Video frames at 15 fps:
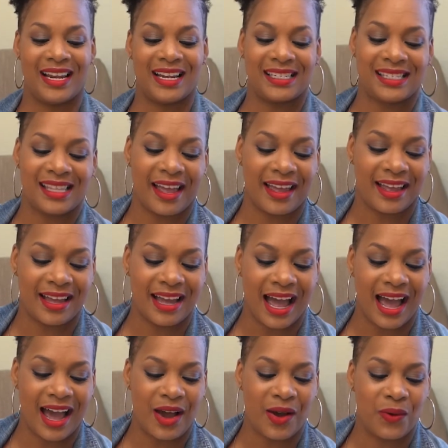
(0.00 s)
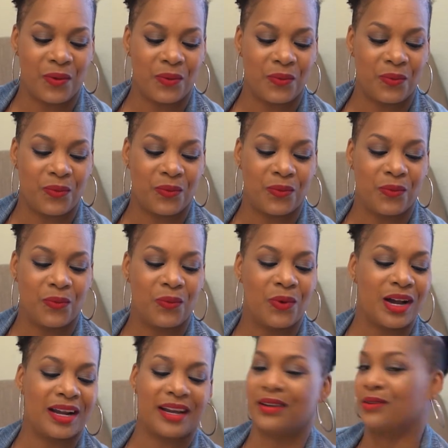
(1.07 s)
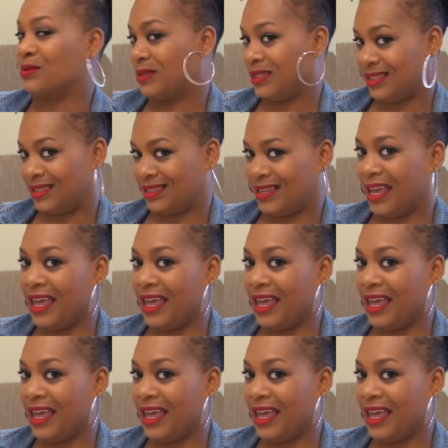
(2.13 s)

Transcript: it's like, what else